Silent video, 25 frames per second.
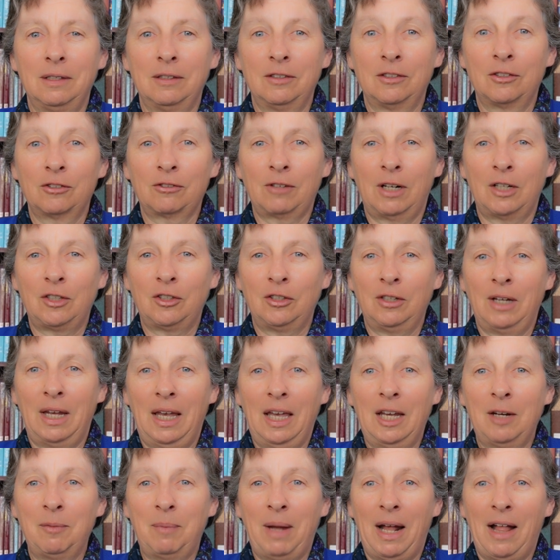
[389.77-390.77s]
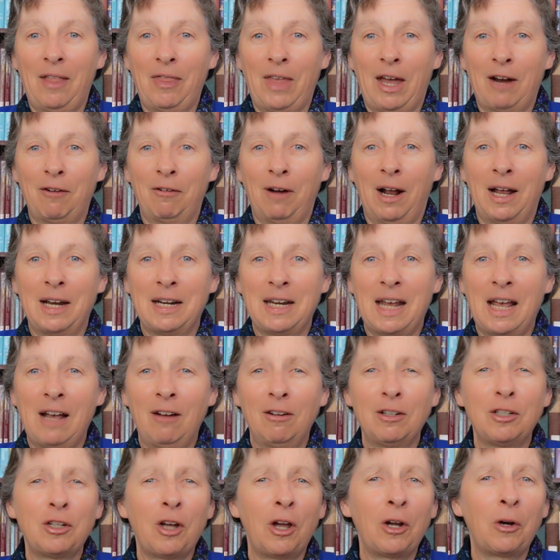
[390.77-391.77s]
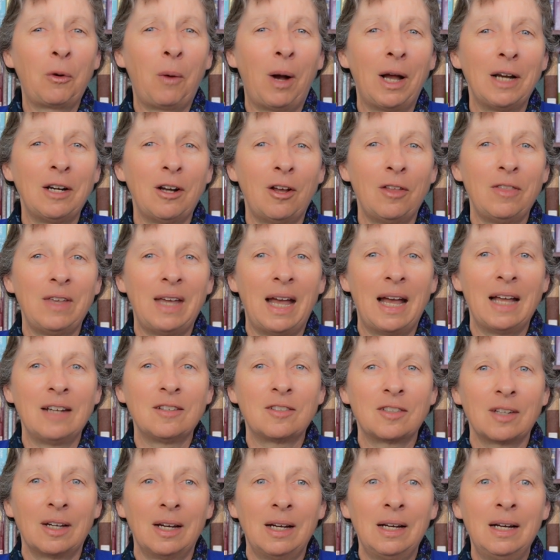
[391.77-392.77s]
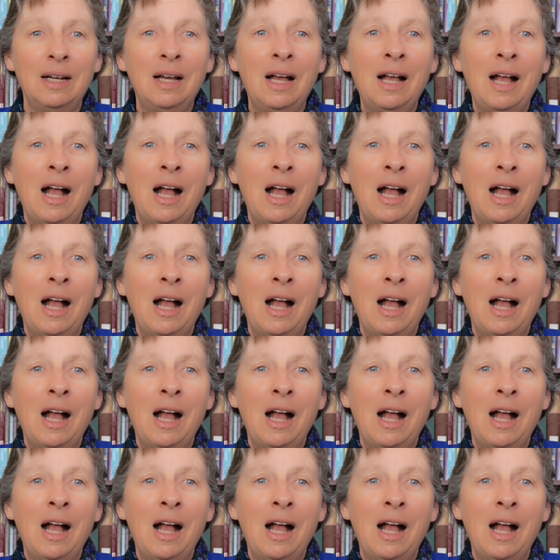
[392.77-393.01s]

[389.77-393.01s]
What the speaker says: scratching your head about that right now and don't quite know the answer,